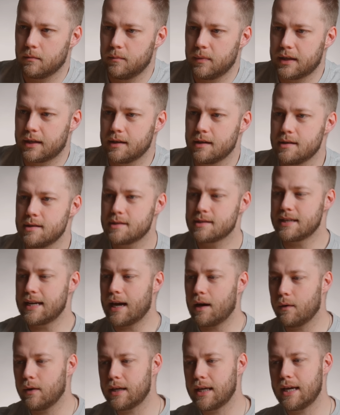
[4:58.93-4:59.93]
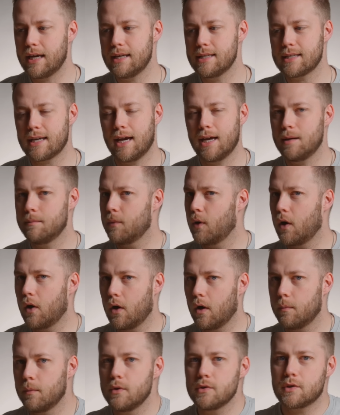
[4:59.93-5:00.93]
because nowadays I am
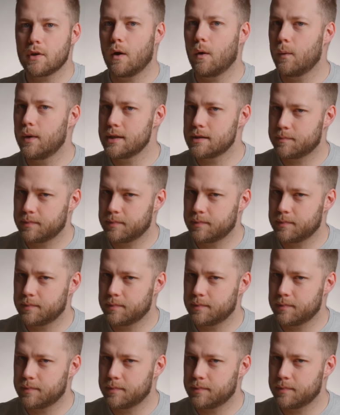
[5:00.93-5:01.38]
almost always